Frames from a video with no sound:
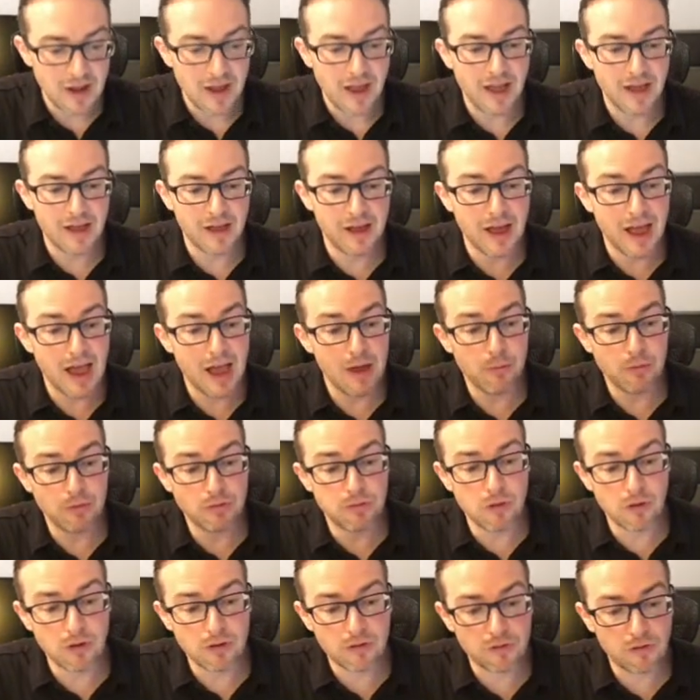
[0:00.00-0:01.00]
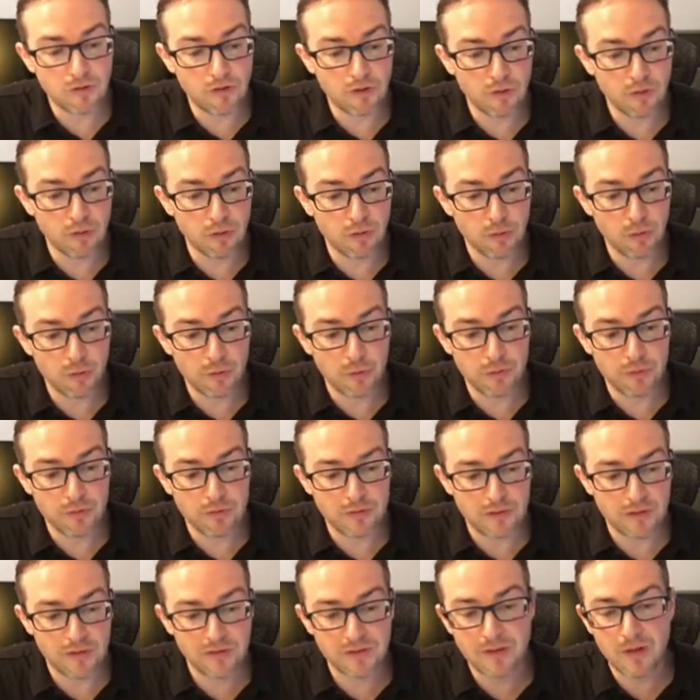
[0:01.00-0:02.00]
I would look to
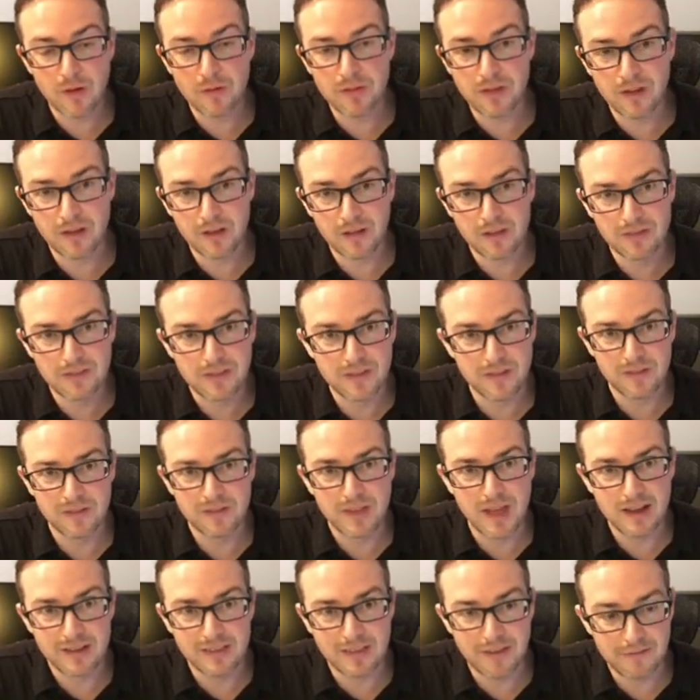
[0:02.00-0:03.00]
sell the stock.